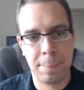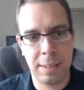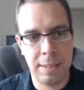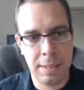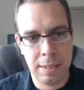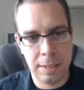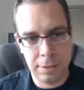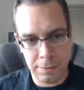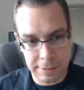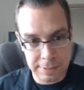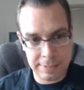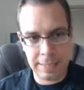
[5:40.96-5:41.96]

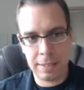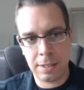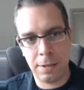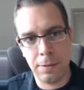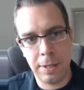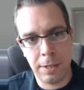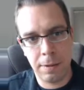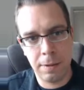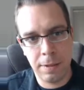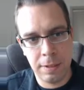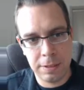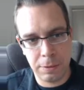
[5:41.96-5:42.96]
exact code here, so
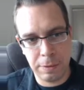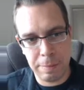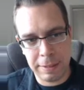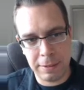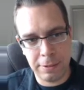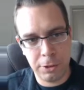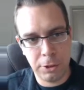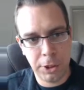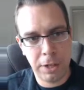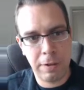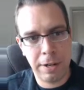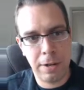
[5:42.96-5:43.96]
we make the new
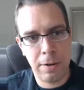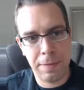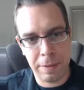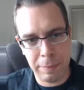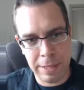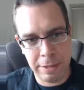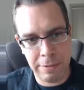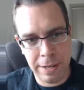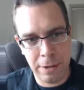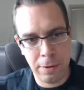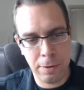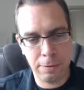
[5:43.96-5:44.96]
generator, then we iterate
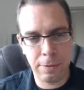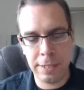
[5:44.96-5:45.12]
over it,